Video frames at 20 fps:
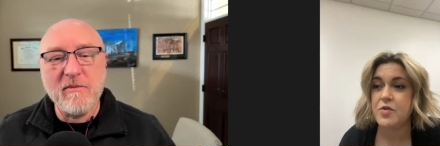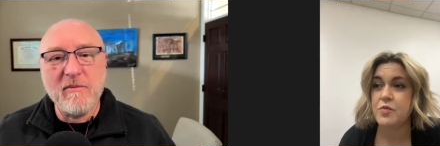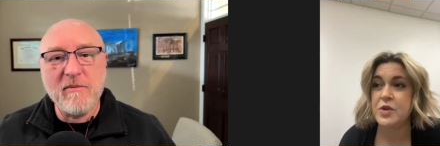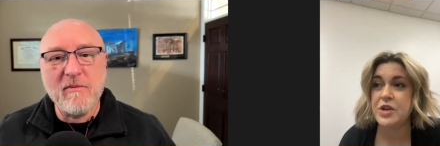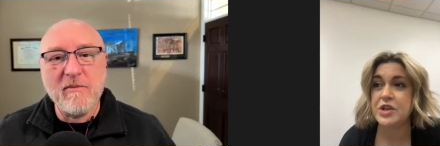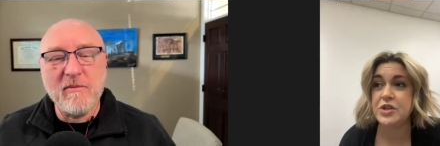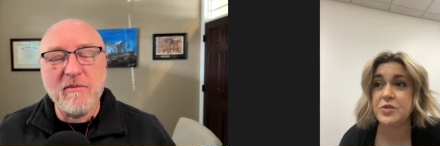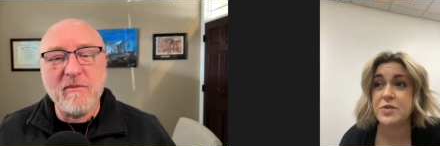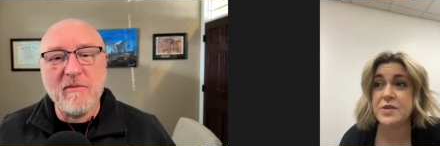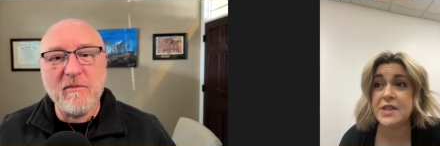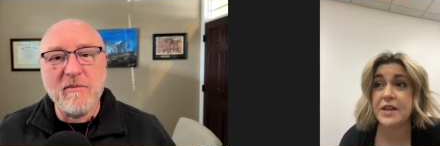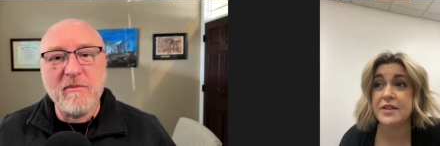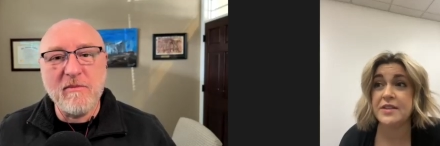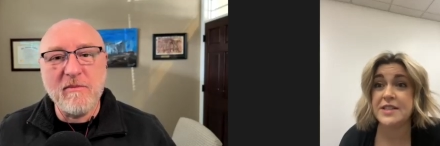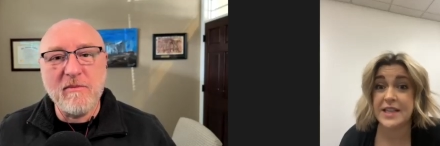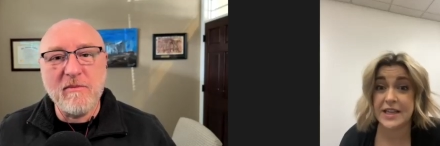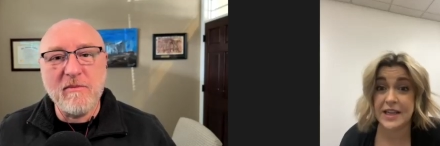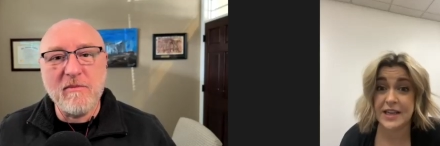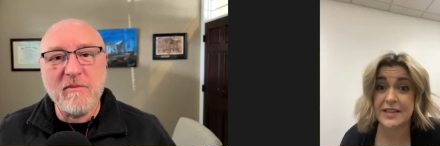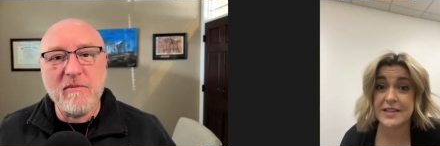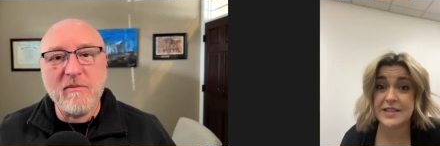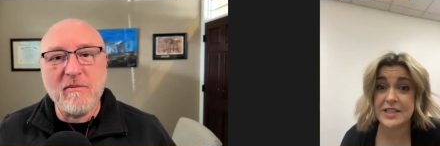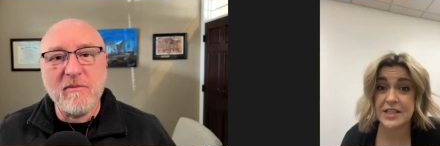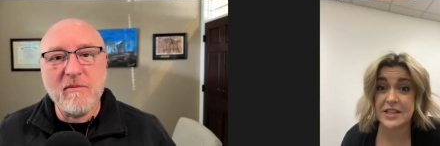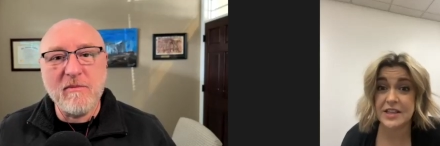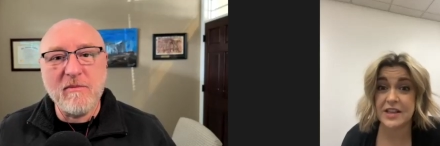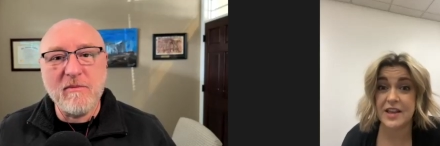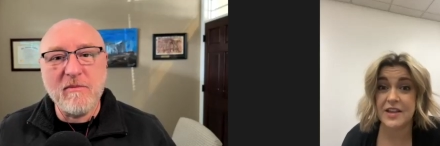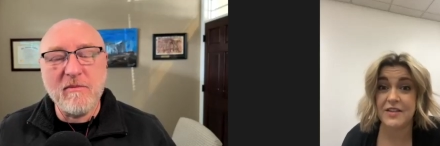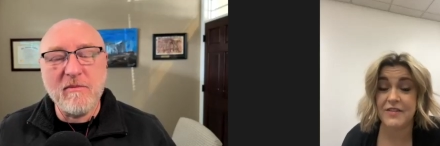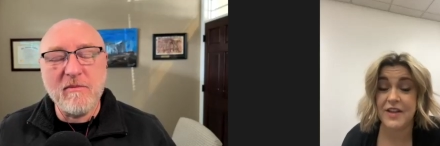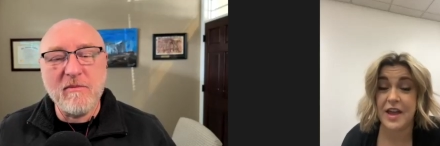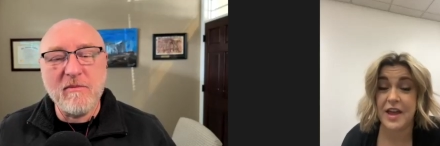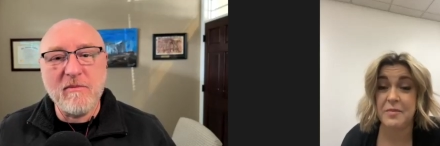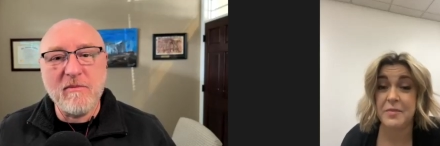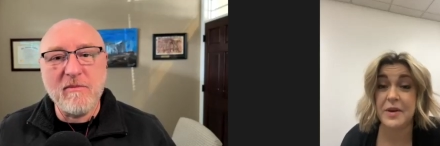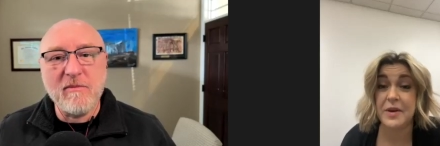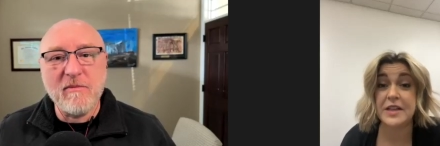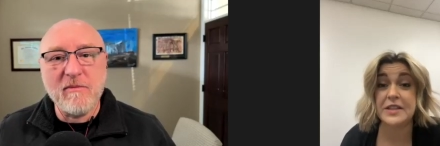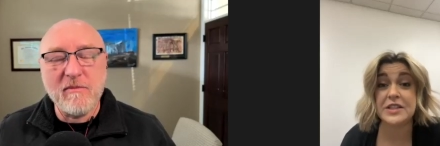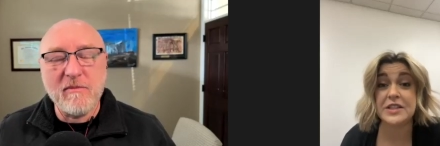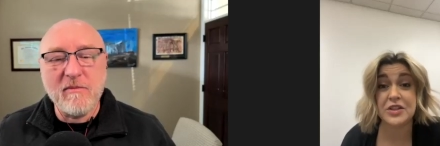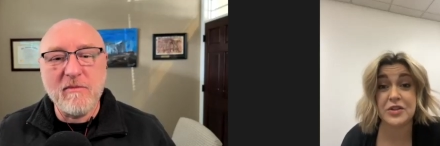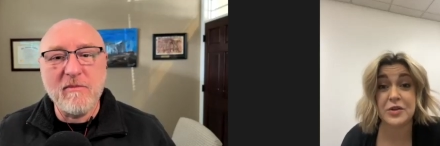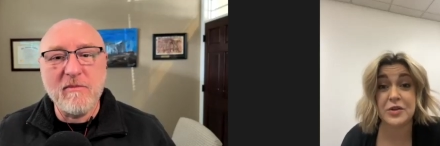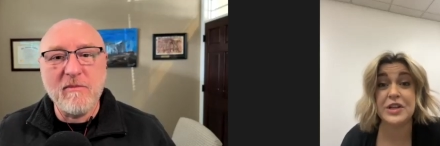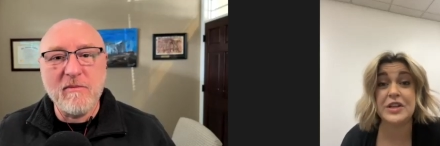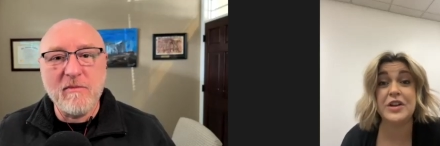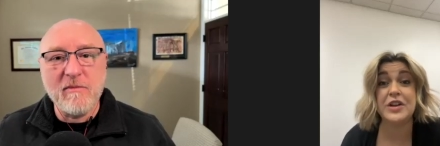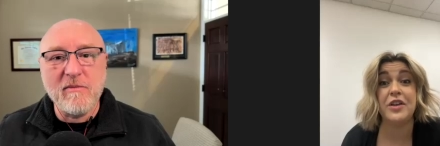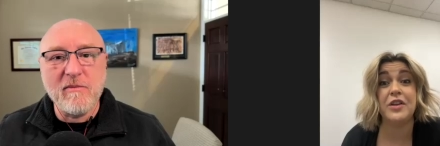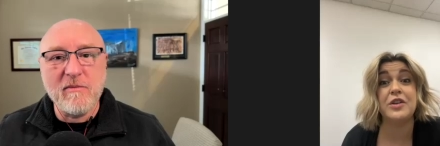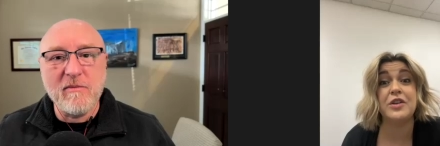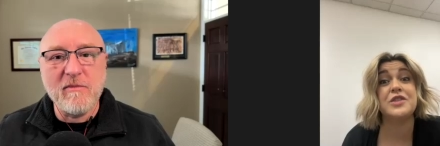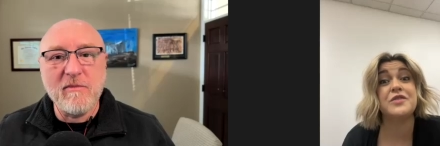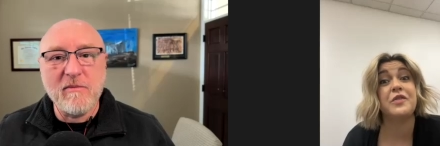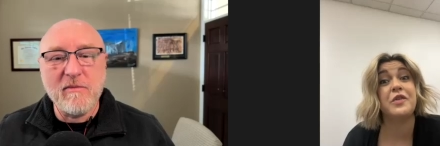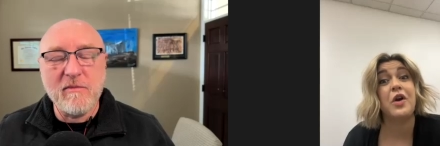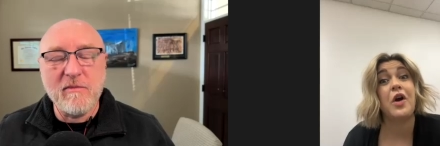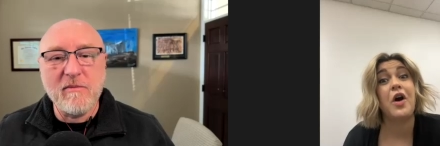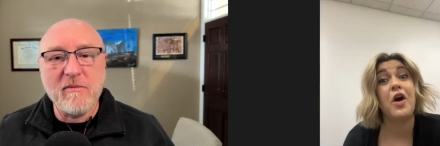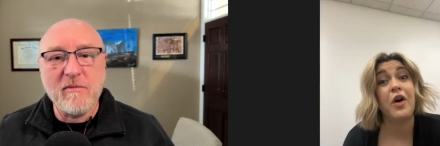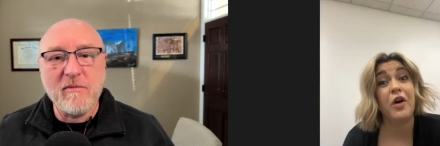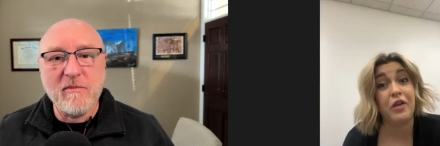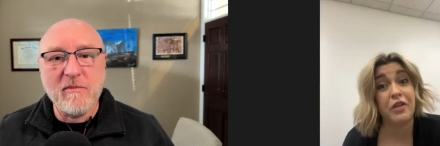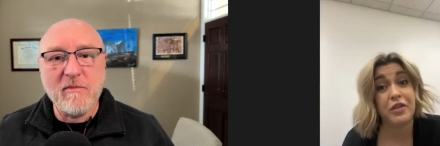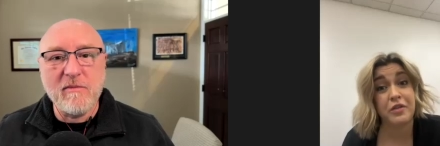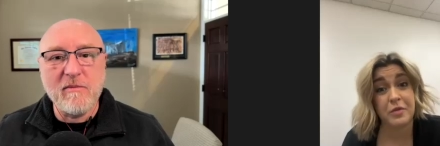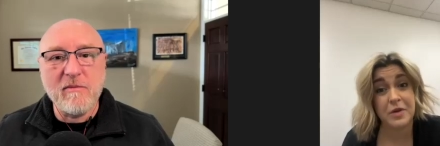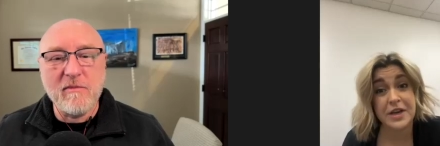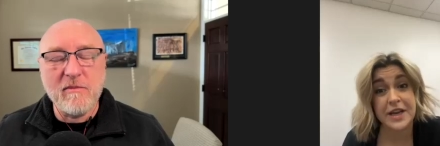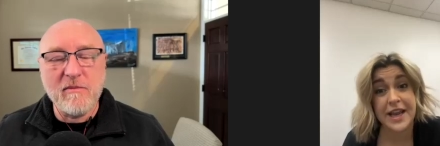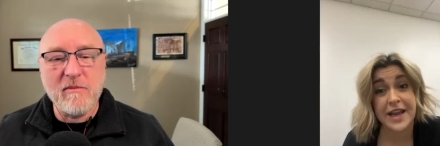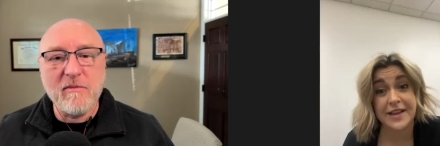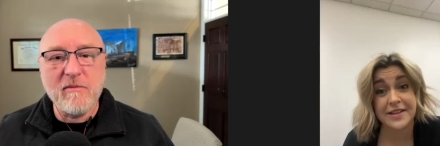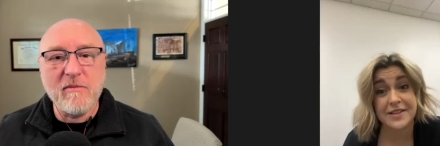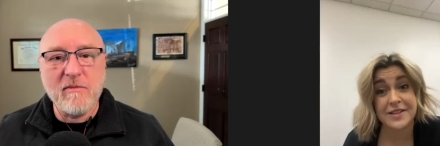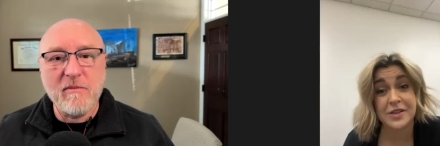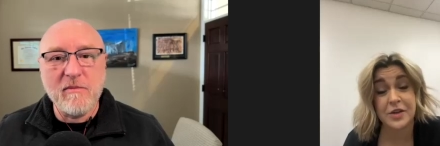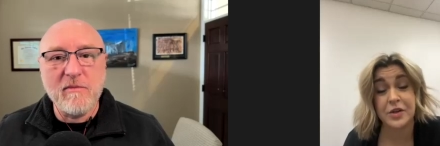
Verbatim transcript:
Speaker 1: we do sell tickets to the event, but it's $30 for all 3 days.